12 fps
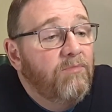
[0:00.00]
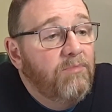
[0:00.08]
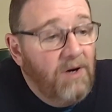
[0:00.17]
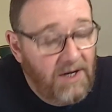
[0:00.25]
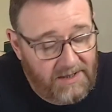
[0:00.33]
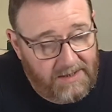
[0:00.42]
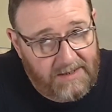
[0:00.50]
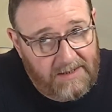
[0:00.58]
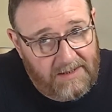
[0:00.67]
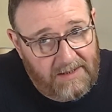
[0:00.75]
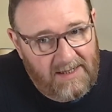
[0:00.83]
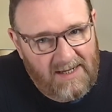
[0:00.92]
But
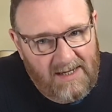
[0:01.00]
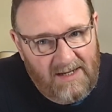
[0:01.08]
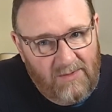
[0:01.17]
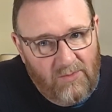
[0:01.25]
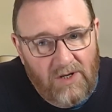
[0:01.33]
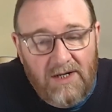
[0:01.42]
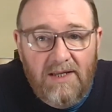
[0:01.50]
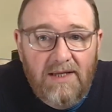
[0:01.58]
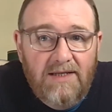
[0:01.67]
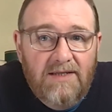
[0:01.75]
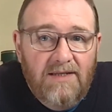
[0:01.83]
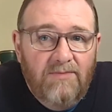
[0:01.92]
one of
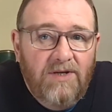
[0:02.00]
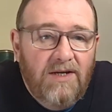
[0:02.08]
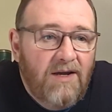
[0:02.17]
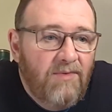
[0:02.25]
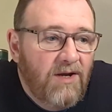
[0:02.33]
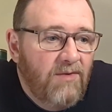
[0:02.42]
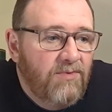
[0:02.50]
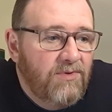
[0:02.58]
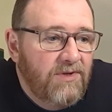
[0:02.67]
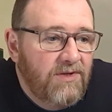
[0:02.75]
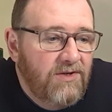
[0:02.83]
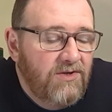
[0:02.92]
the beer coming up
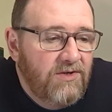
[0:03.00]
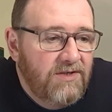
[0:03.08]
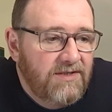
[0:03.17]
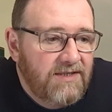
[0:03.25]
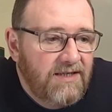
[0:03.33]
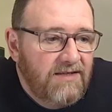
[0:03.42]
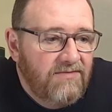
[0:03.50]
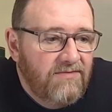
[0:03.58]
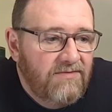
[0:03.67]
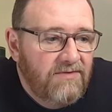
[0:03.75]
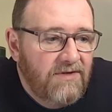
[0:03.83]
on New Year's Eve,